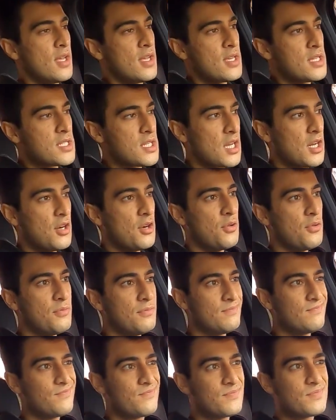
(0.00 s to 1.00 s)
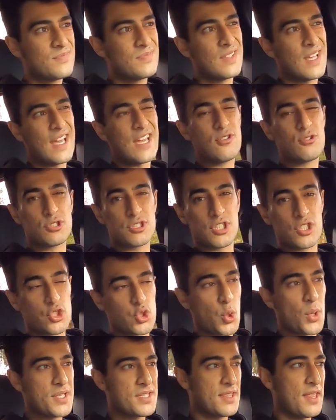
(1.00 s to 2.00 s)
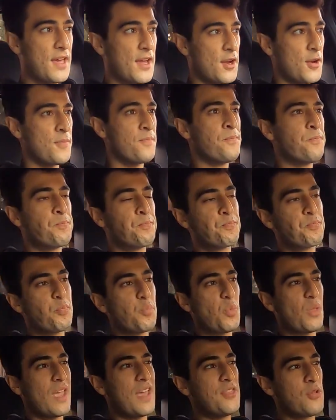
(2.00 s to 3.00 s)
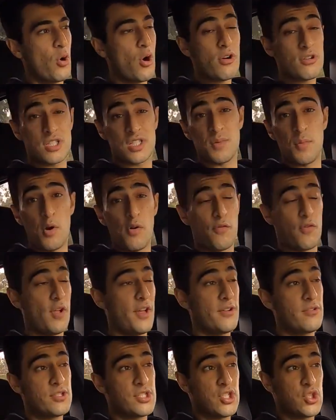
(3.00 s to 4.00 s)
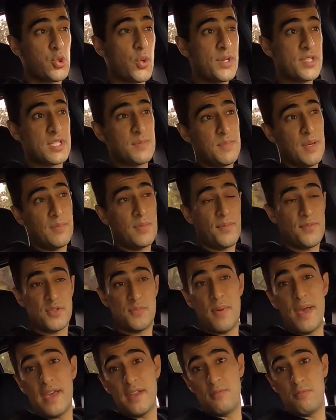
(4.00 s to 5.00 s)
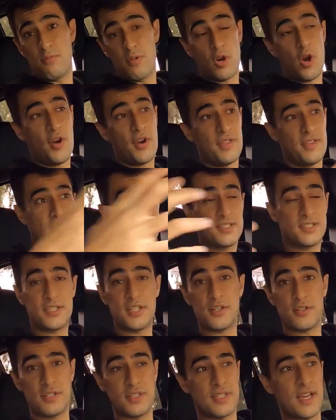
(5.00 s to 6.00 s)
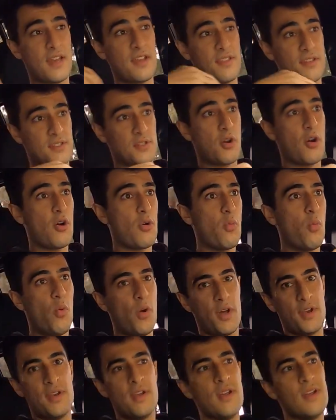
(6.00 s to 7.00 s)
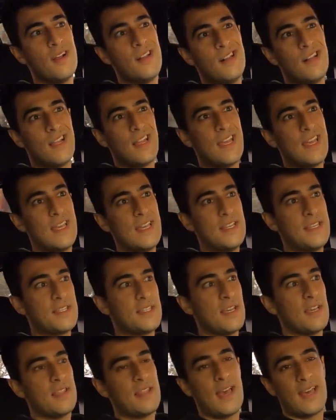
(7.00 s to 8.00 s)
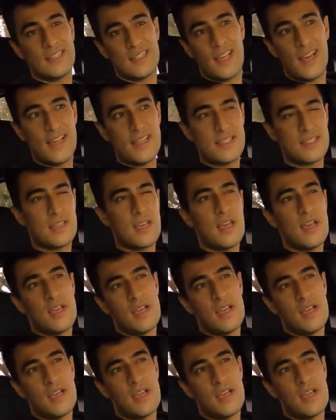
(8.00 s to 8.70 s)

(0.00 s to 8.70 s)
So interesting choice there. And there are some overall interesting choices BMW's made regarding the exterior design of this car. One is the headlights.